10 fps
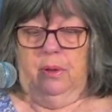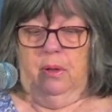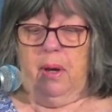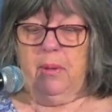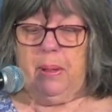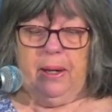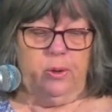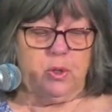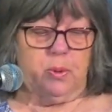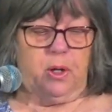My
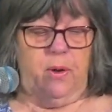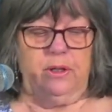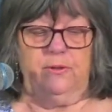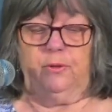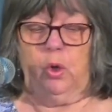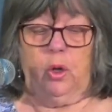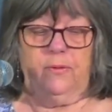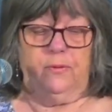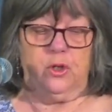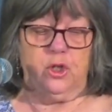parents were going to Florida
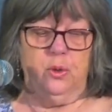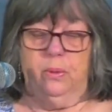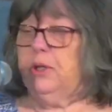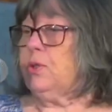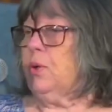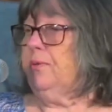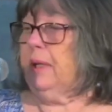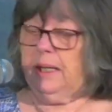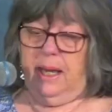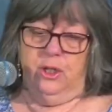for 2 weeks on
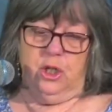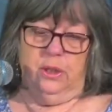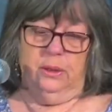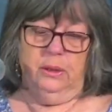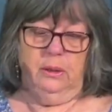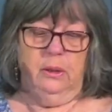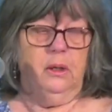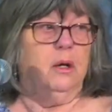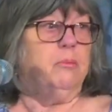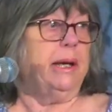vacation.
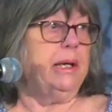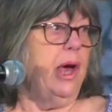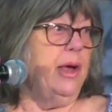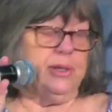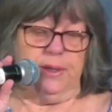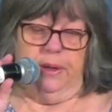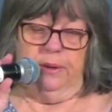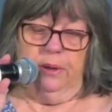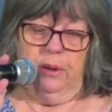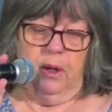My
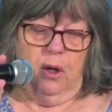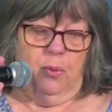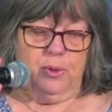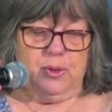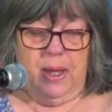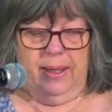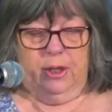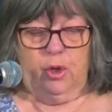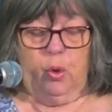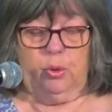cousin was like
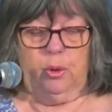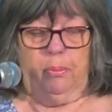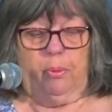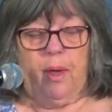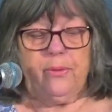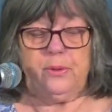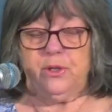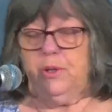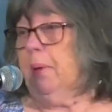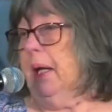an older brother
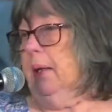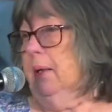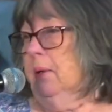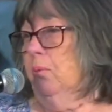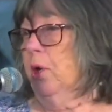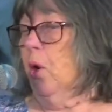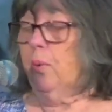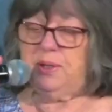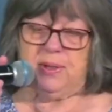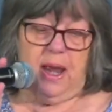to me. We
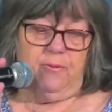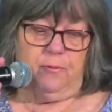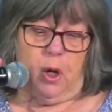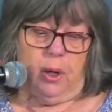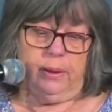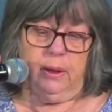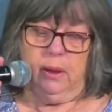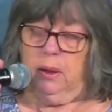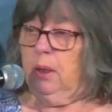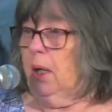always had fun,
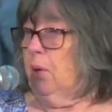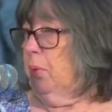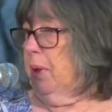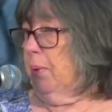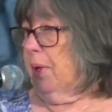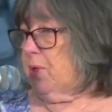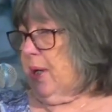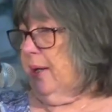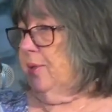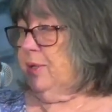and we were
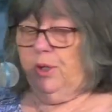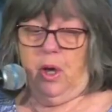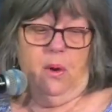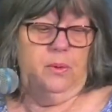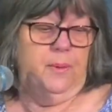excited to go.